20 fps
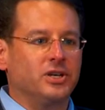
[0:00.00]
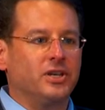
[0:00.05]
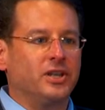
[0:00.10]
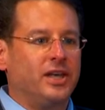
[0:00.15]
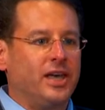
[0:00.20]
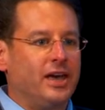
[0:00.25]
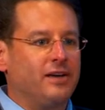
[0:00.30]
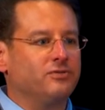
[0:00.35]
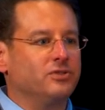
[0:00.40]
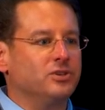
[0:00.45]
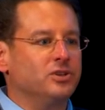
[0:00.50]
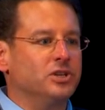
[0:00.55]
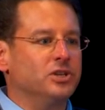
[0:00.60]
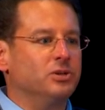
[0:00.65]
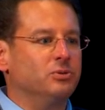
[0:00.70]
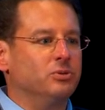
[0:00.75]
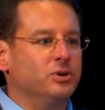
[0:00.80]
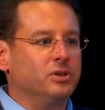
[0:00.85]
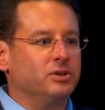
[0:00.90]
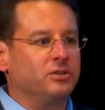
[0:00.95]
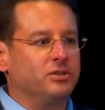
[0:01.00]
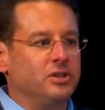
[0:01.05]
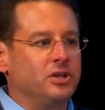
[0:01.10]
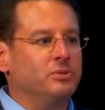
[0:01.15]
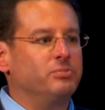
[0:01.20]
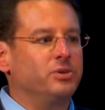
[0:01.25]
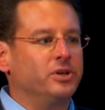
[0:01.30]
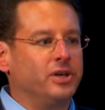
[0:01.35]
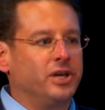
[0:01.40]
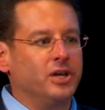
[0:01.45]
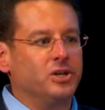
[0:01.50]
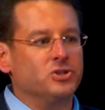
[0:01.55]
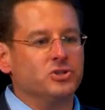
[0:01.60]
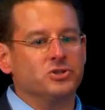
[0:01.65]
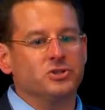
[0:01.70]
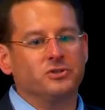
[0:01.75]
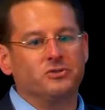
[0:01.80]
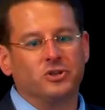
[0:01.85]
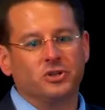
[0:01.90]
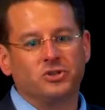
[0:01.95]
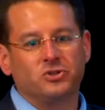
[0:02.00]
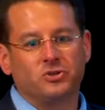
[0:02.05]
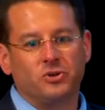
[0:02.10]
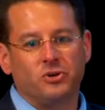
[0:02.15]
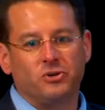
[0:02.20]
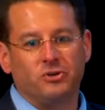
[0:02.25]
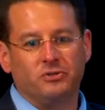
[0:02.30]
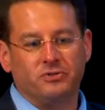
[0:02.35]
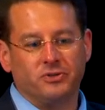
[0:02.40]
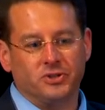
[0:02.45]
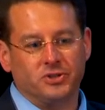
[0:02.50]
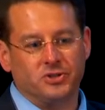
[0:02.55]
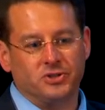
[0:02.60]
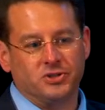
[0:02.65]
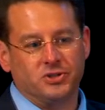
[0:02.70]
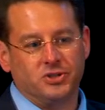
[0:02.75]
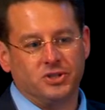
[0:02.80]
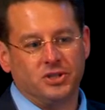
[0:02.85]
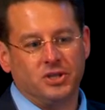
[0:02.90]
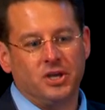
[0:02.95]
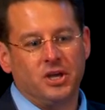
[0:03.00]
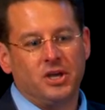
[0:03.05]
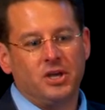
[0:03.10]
and they have to deal with the implications of the control deficiency.